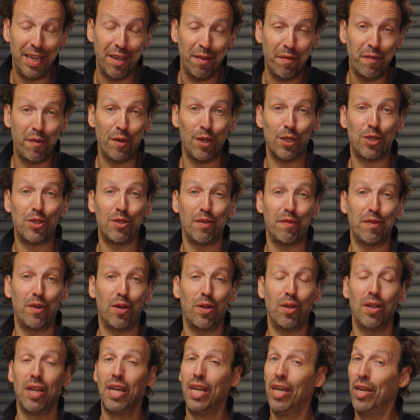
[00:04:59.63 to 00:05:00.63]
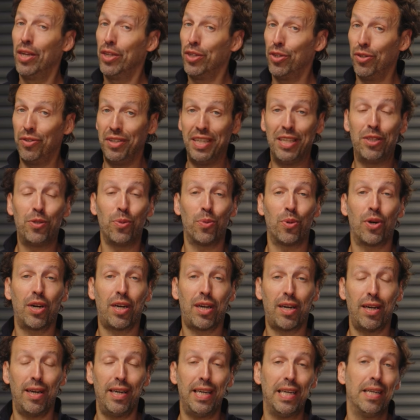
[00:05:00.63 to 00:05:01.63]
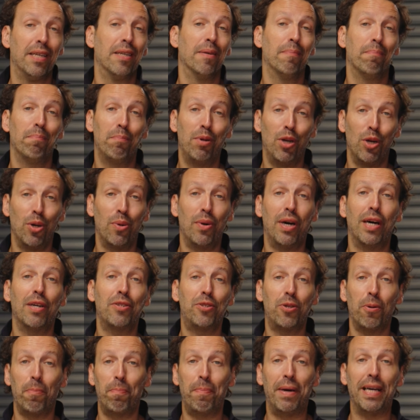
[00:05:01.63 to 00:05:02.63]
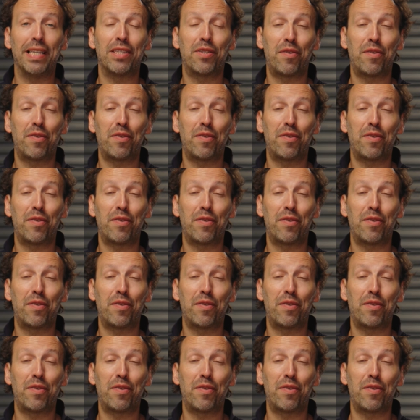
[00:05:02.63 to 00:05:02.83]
First of all, you need to work clean. Blow out your pads